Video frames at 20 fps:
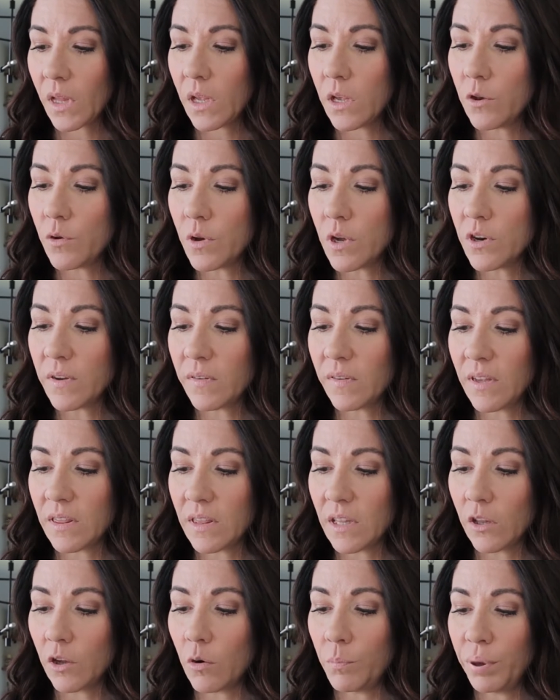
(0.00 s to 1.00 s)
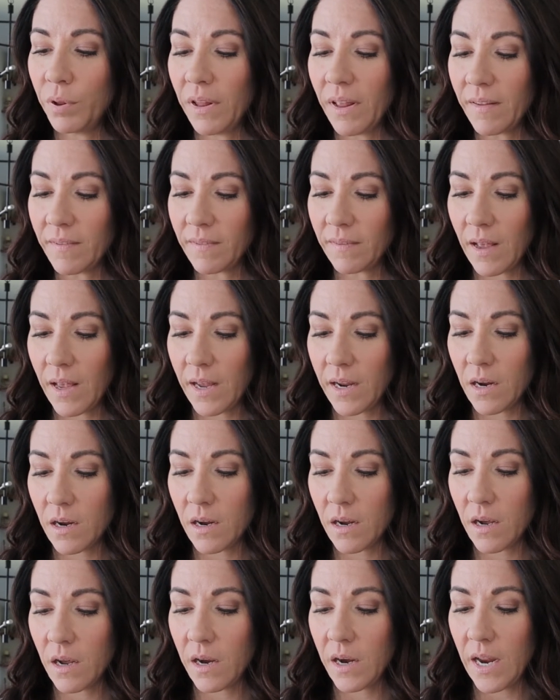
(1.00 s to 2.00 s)
You can just hit the little plus
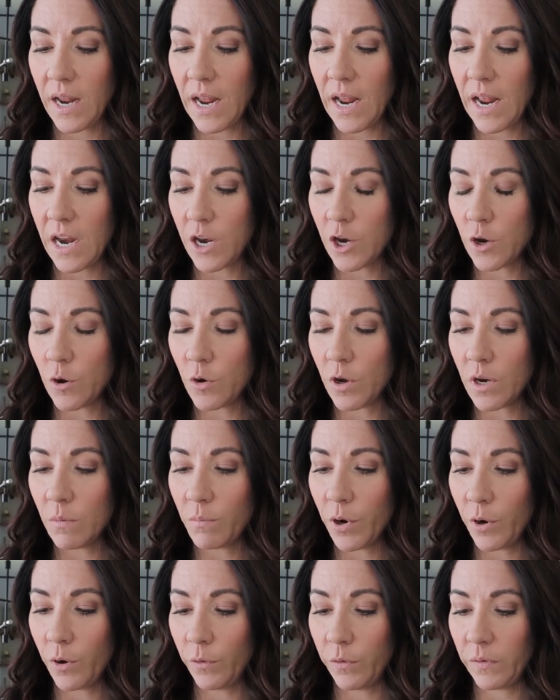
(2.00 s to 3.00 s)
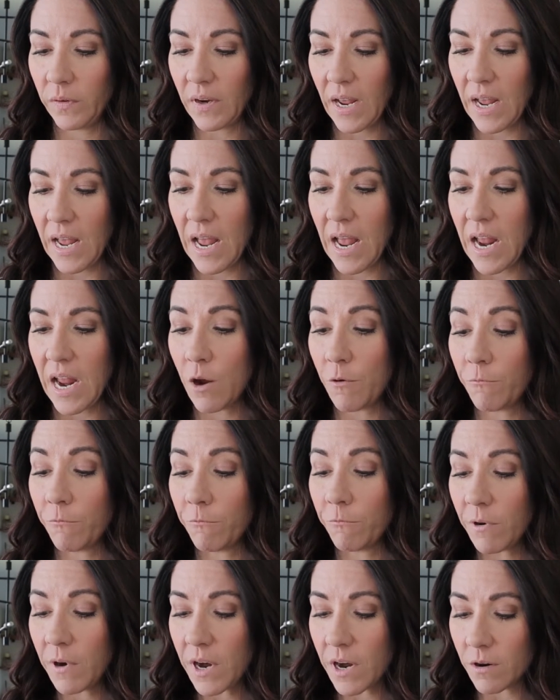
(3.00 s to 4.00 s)
icon and you can post a
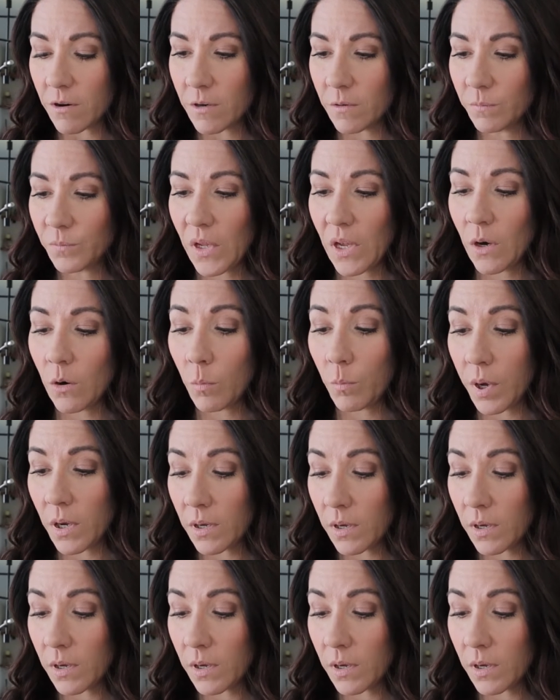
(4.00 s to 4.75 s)
reel. It'll